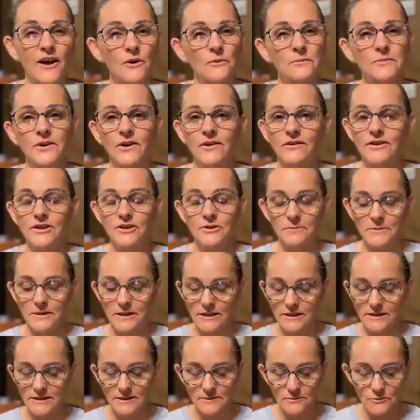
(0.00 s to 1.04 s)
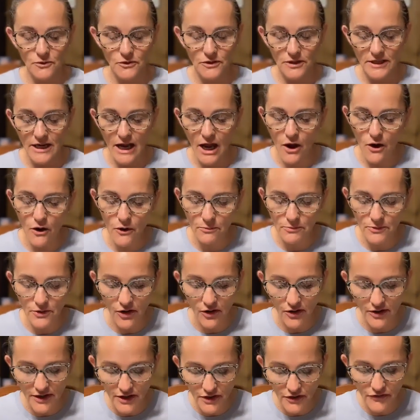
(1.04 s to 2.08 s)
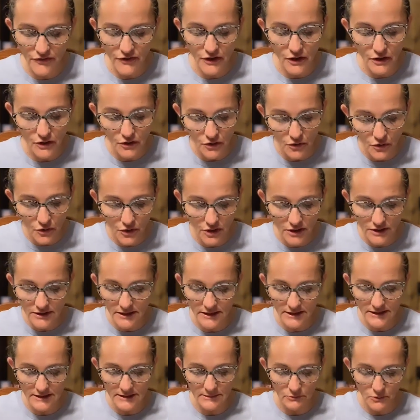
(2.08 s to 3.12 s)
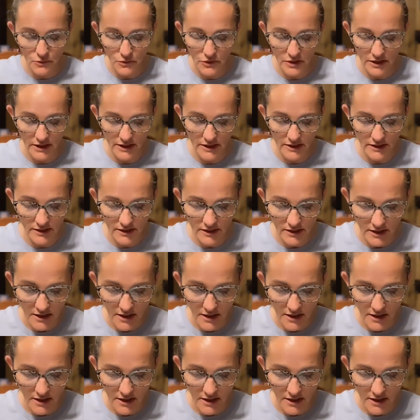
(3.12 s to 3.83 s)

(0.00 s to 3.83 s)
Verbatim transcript: I hope y'all hear me this morning. I hope y'all hear the Lord this morning.